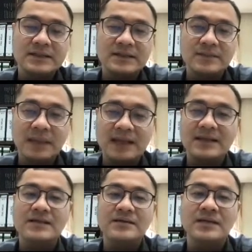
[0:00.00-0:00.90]
make,
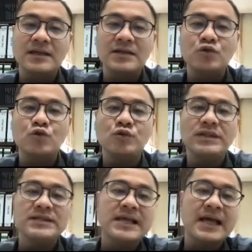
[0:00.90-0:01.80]
okay, to
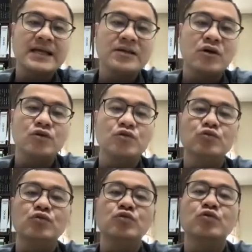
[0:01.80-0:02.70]
design or
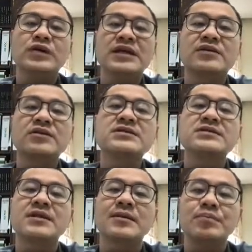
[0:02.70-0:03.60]
to increase
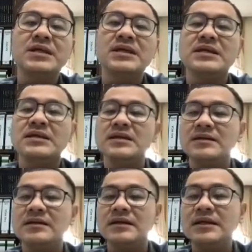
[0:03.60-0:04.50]
the P,
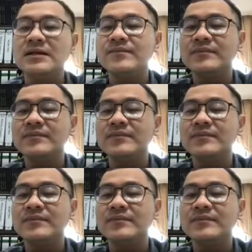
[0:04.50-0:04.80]
okay,